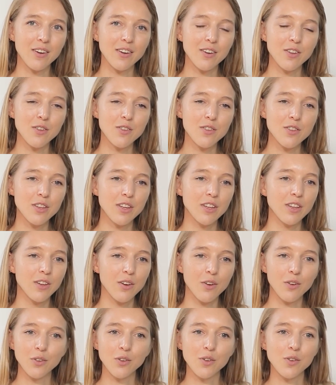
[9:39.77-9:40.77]
And usually
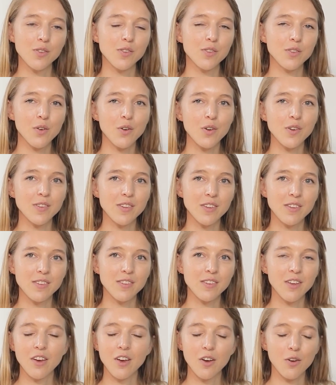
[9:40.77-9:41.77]
all those courses,
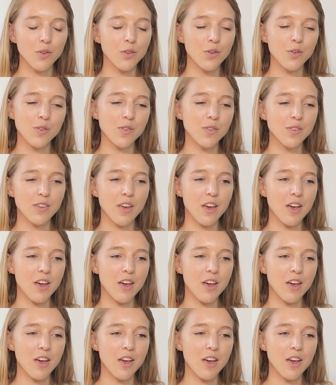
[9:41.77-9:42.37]
all those